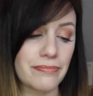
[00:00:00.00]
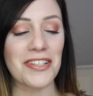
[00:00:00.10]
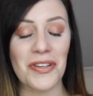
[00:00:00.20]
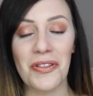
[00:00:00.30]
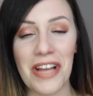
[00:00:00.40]

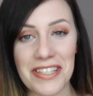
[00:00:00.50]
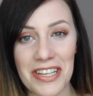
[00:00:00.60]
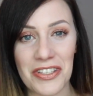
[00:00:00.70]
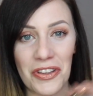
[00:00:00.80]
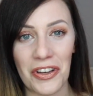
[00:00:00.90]
So let's
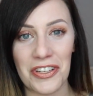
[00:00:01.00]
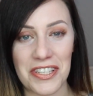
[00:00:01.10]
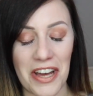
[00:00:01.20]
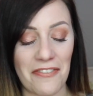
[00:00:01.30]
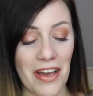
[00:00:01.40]
get to the good
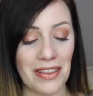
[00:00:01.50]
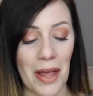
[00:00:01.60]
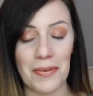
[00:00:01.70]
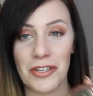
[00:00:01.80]
stuff and let me